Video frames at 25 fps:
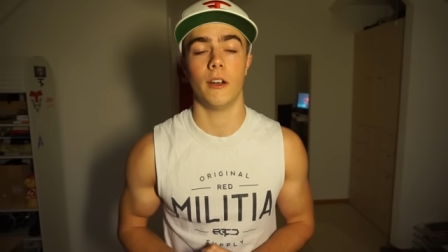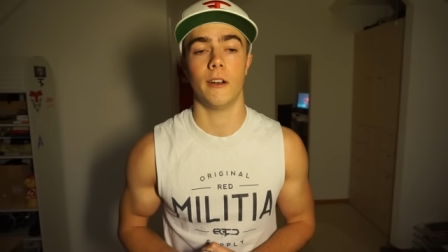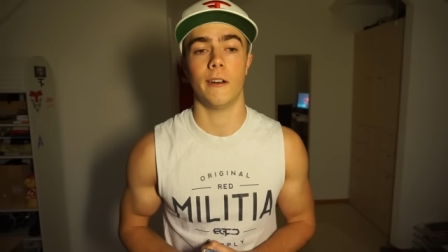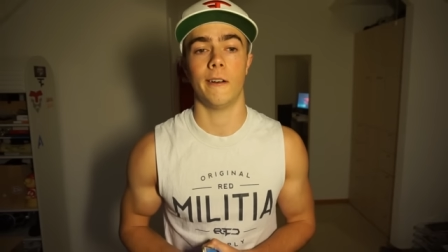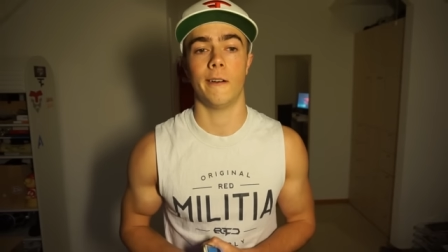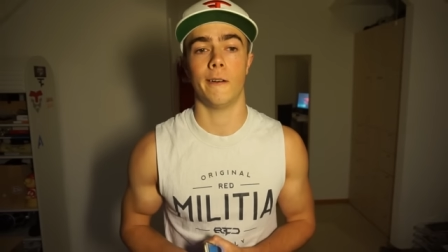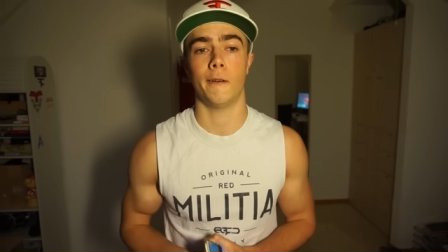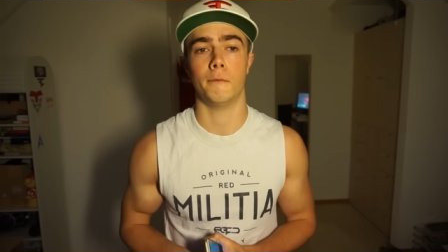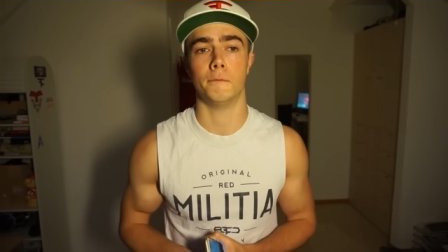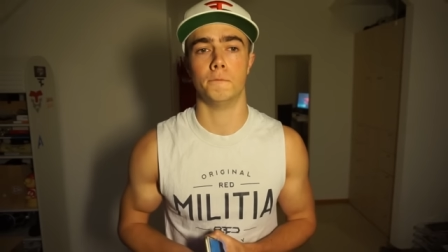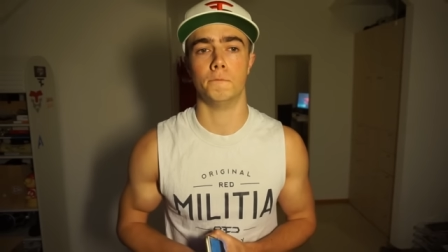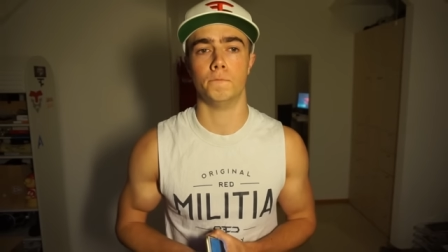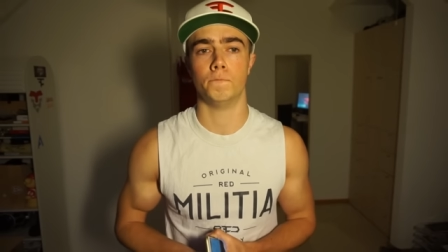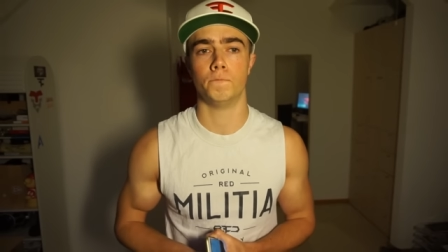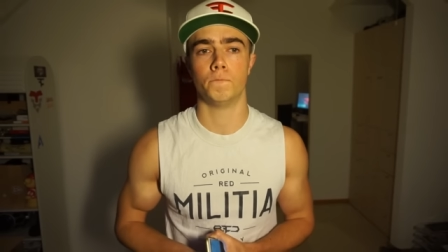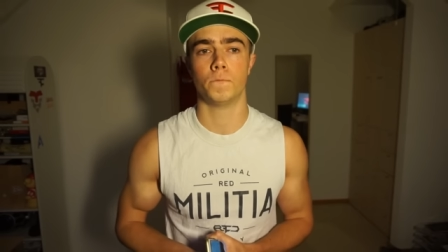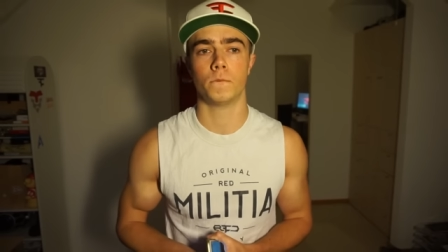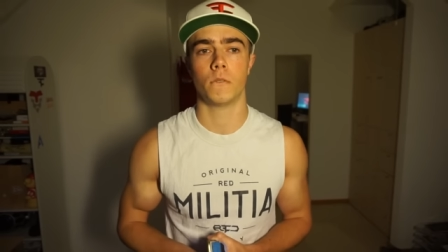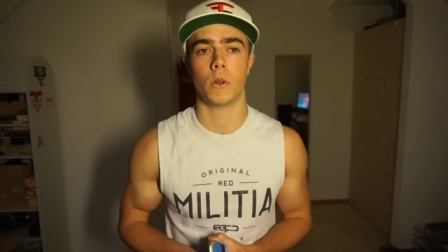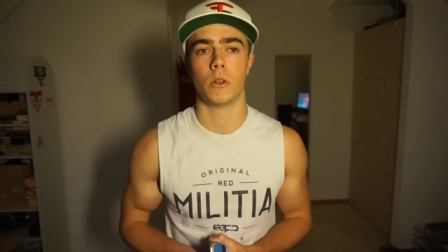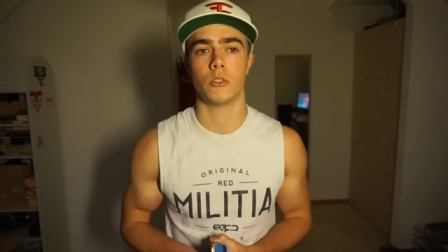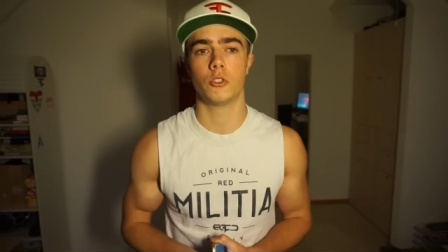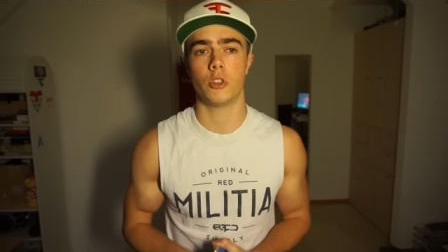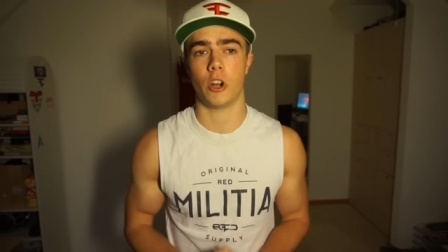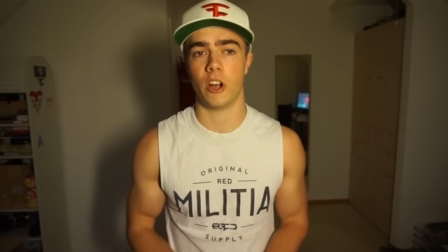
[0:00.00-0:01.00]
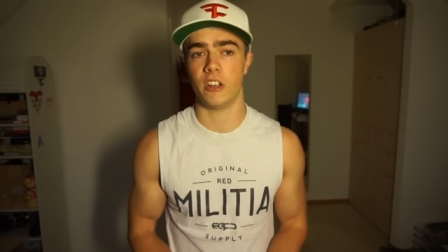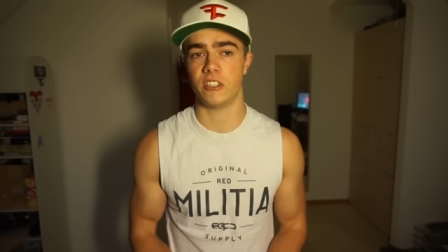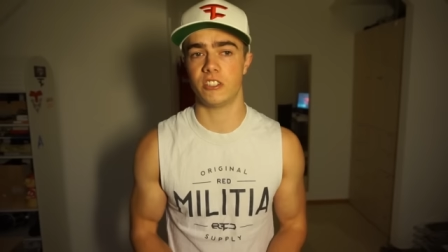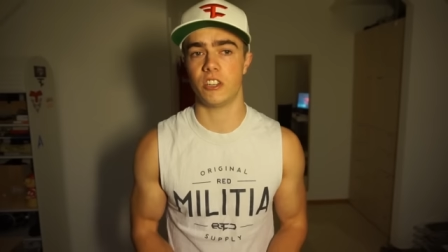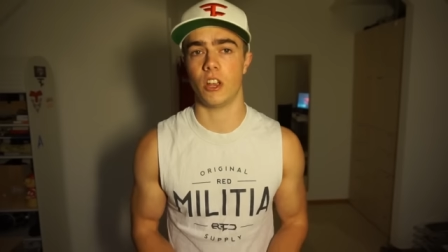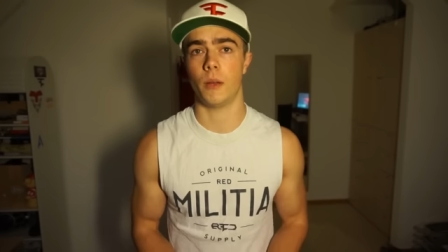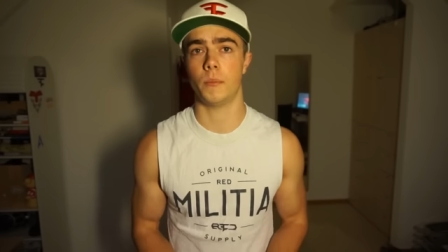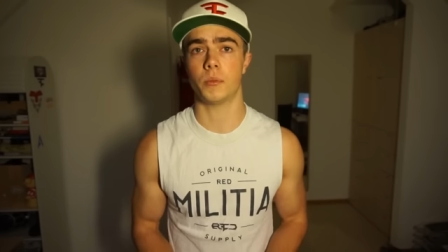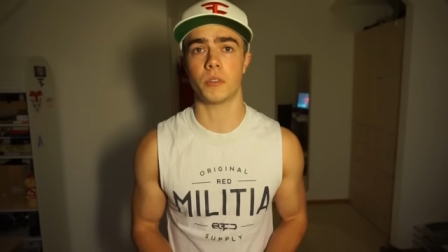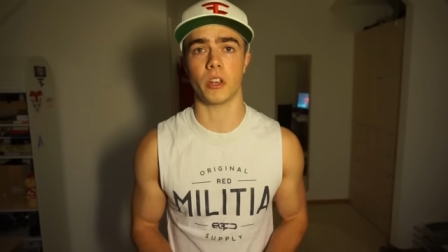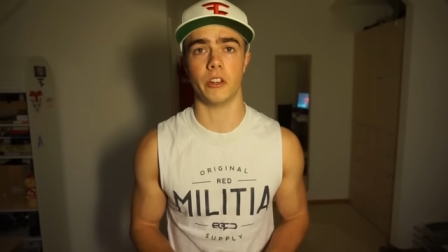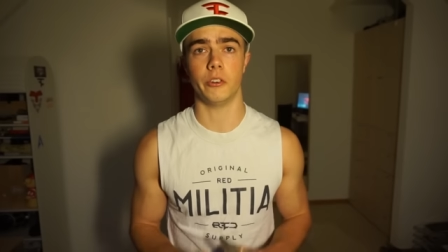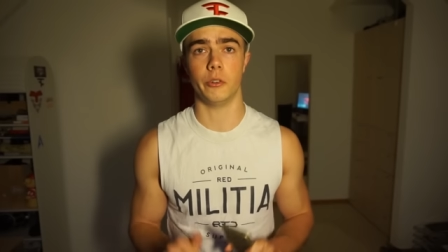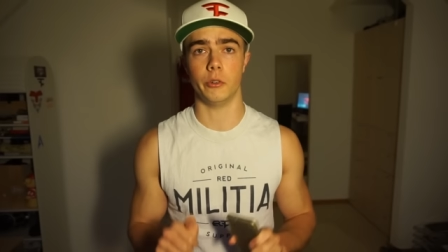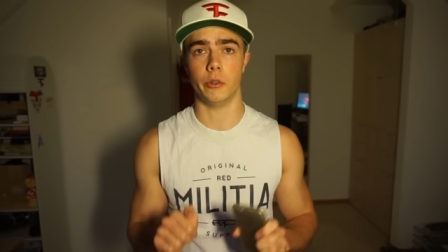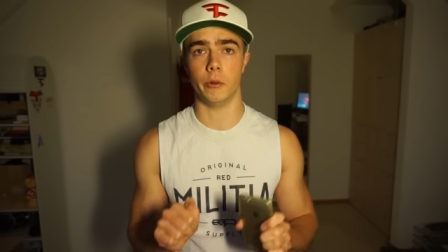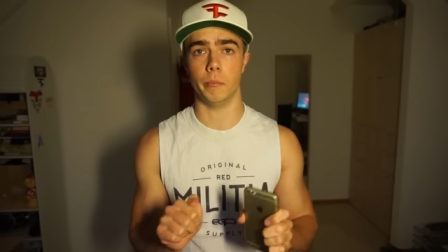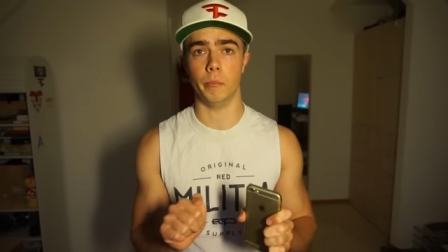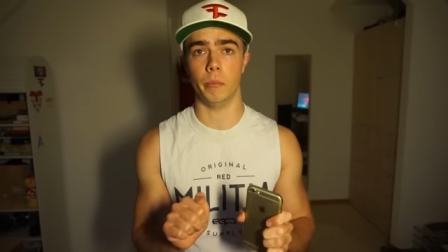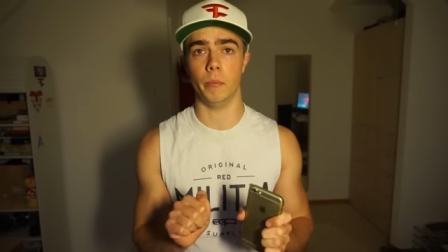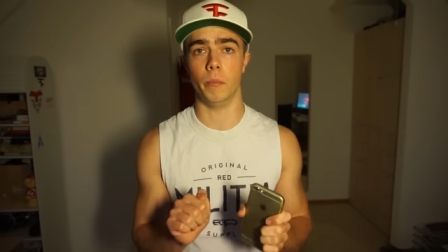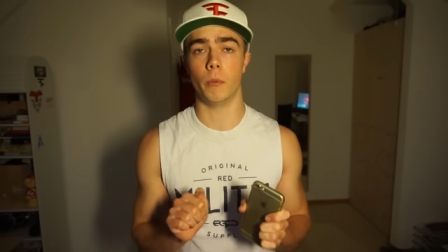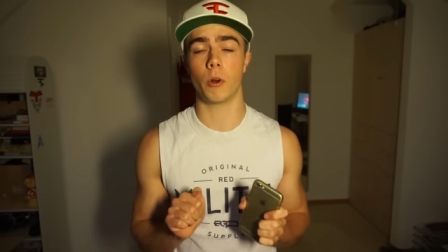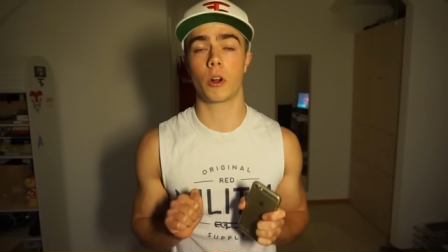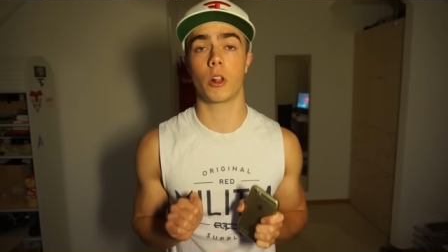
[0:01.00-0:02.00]
Um, triceps, I do
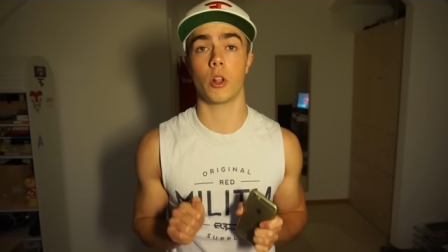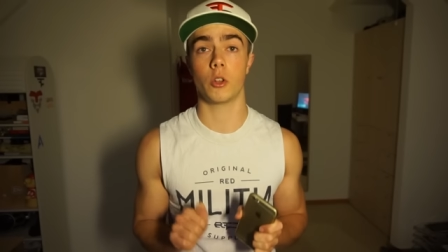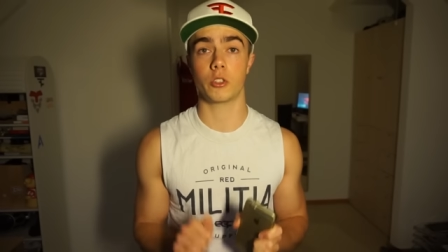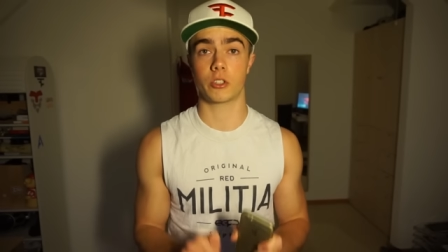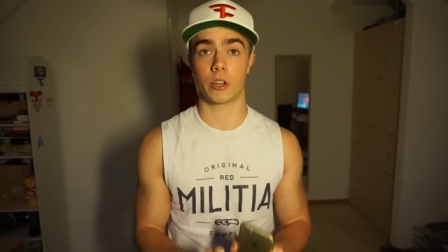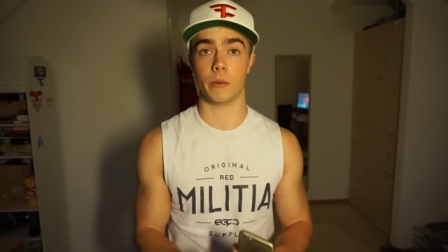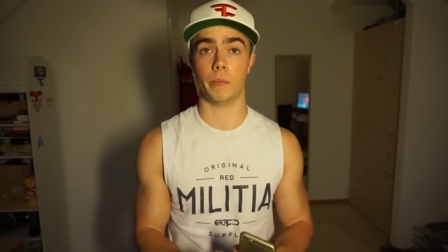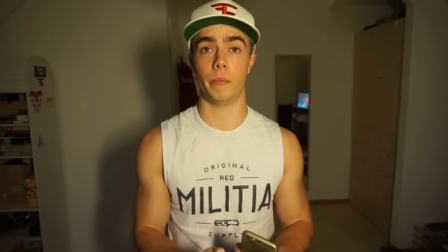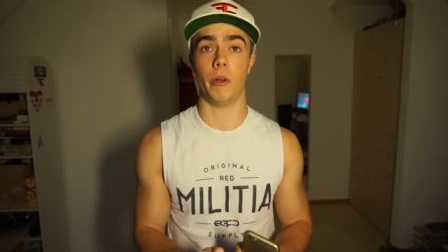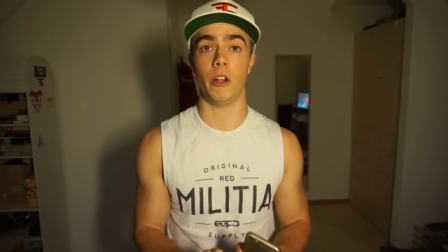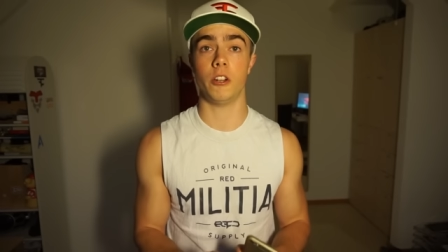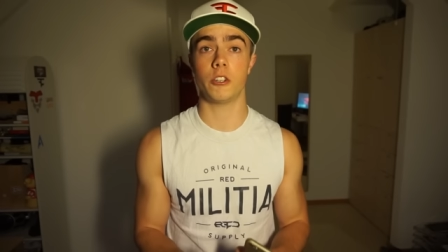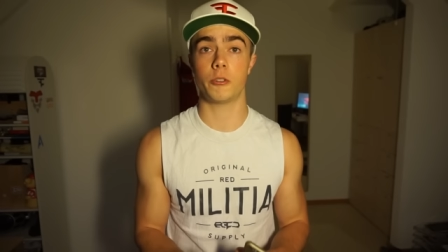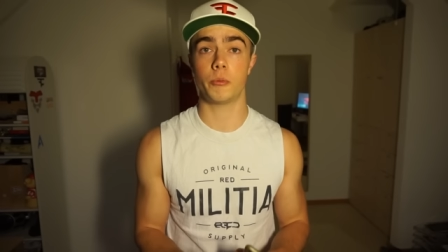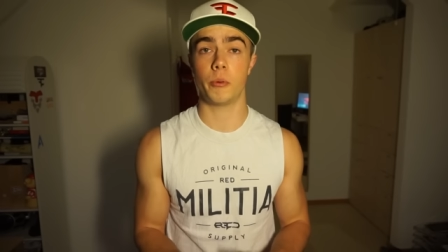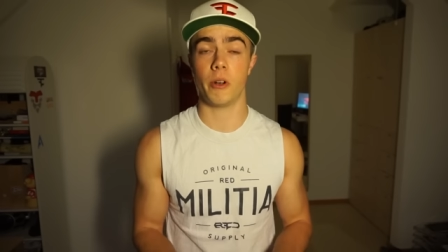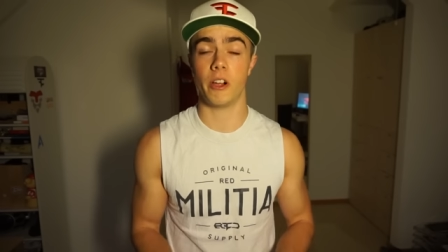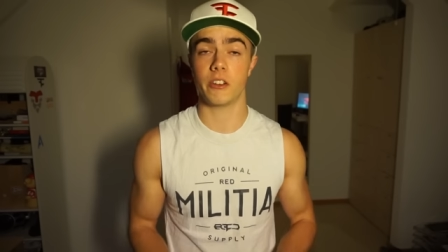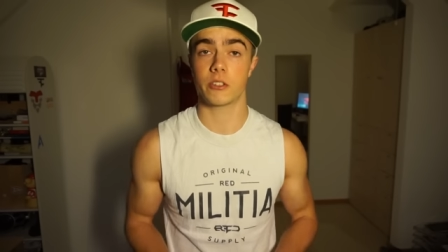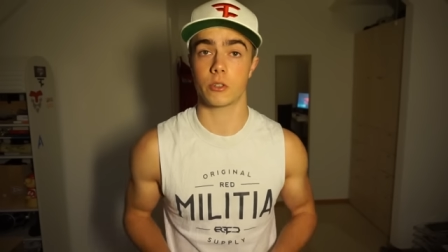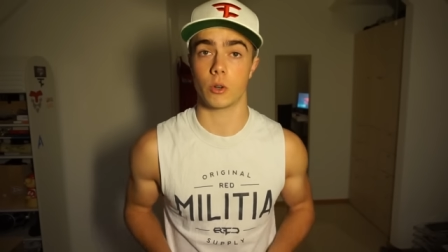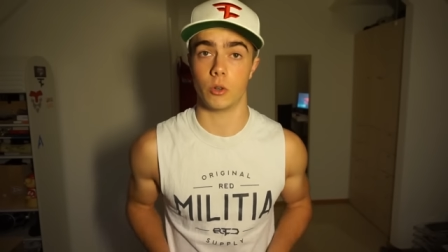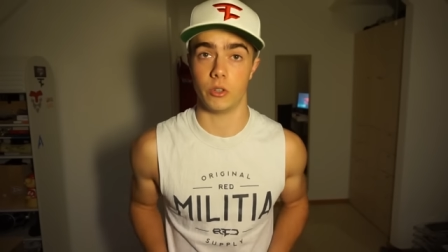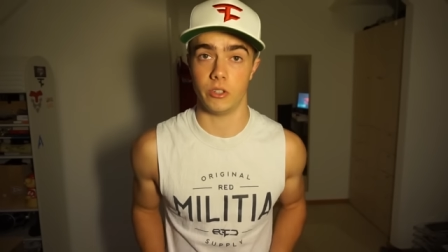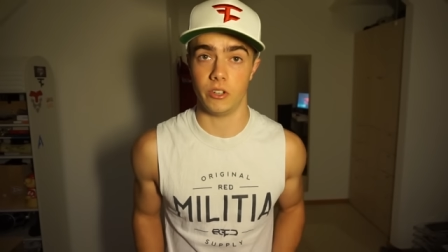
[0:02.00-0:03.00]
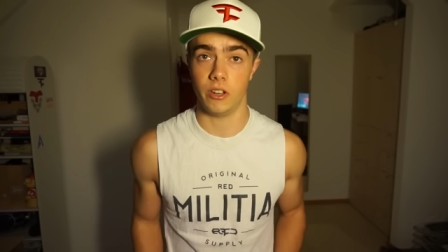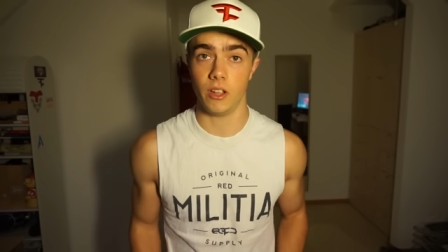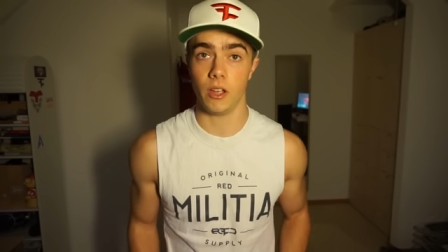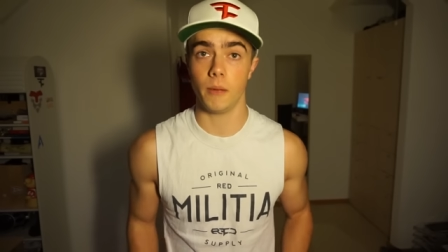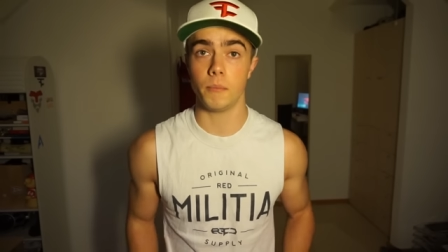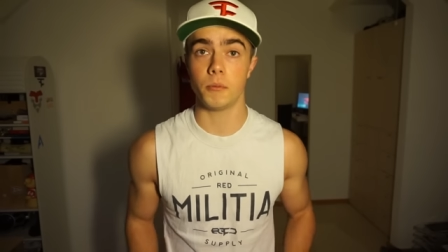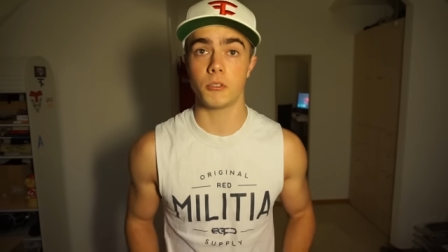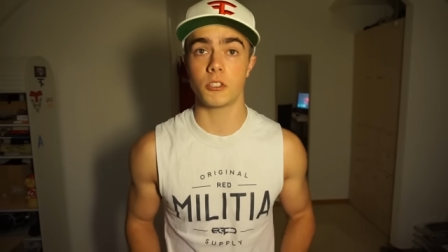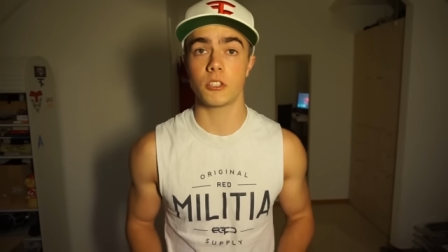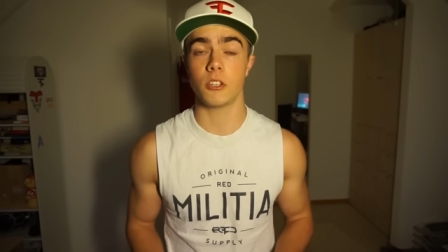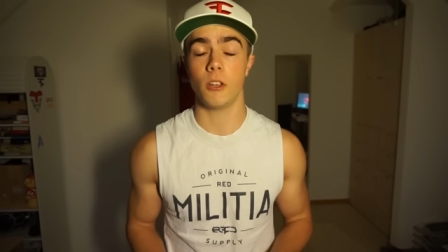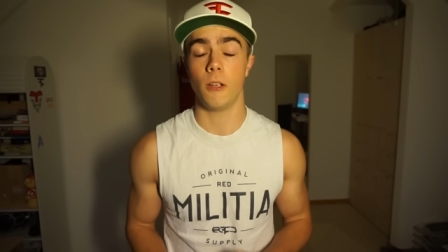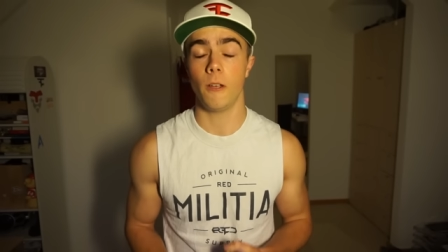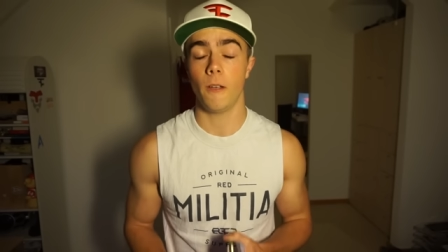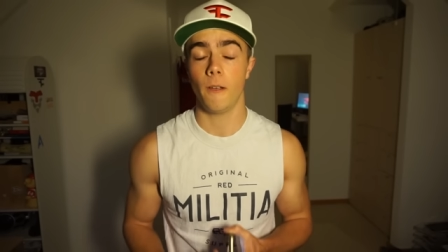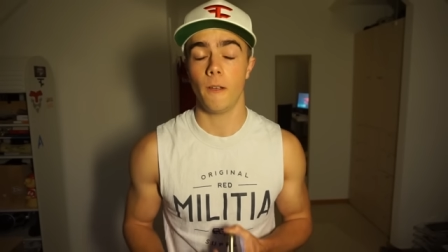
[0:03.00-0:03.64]
the close grip bench press or dips.